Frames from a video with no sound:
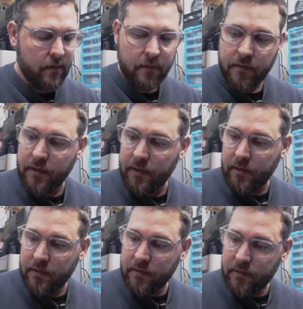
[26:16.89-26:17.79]

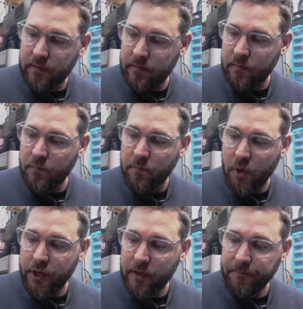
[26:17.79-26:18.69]
the
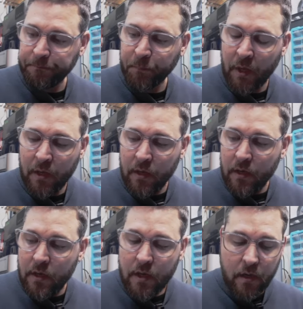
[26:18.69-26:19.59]
body.
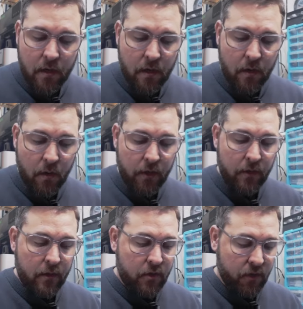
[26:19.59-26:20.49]
You
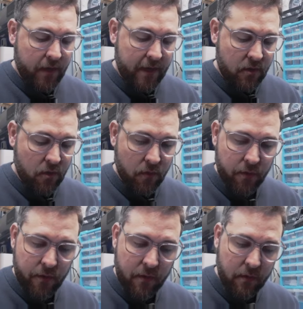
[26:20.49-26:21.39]
need to get
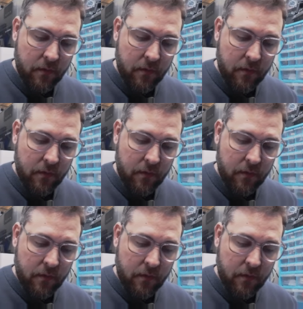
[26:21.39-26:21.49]
your